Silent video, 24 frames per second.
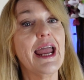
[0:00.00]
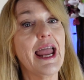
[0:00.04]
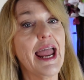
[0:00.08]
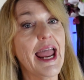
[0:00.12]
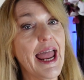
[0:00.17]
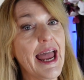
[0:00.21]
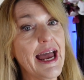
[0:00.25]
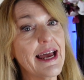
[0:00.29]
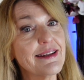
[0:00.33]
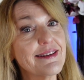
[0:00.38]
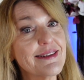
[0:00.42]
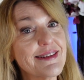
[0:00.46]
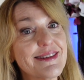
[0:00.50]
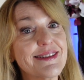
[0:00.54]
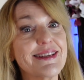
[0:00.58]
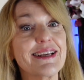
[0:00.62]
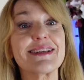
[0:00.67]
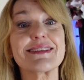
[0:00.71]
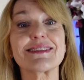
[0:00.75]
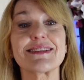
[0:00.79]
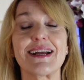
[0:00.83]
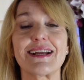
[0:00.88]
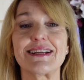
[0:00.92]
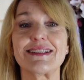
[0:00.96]
and
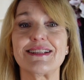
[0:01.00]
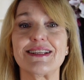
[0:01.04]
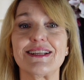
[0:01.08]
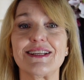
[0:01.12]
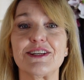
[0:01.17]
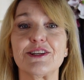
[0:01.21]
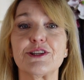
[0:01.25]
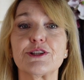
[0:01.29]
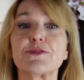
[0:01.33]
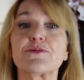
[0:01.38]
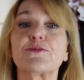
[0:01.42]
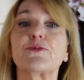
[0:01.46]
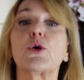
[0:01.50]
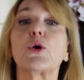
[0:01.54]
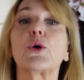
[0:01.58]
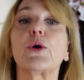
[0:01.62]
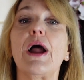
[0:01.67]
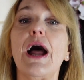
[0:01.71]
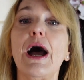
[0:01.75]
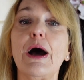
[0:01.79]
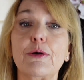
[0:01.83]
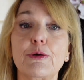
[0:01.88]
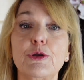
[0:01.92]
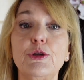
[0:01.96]
six ideas for
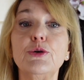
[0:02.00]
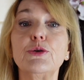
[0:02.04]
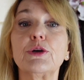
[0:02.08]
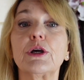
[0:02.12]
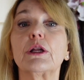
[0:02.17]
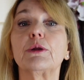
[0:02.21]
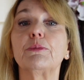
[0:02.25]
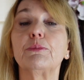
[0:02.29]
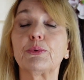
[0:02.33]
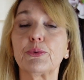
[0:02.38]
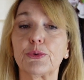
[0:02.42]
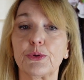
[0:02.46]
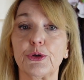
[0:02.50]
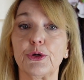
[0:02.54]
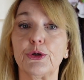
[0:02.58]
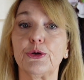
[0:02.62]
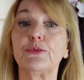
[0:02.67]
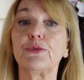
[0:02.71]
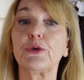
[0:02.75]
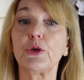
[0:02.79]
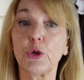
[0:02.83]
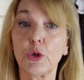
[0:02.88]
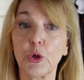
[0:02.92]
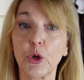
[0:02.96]
how you can
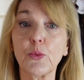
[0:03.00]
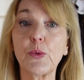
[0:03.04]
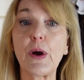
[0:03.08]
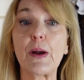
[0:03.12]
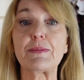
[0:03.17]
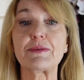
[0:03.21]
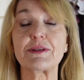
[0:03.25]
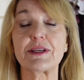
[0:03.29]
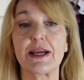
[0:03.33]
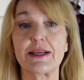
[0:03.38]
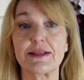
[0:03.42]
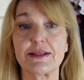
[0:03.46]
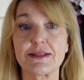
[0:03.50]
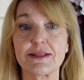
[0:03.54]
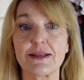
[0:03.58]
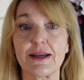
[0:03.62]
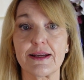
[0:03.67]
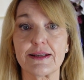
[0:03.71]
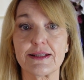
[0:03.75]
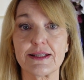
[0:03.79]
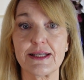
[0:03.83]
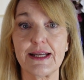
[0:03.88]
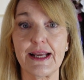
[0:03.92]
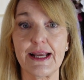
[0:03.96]
improve your website
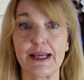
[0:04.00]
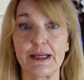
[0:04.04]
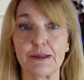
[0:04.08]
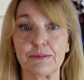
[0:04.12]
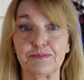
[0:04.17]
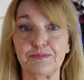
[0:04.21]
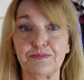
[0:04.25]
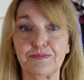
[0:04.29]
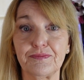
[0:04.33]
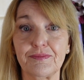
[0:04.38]
design today.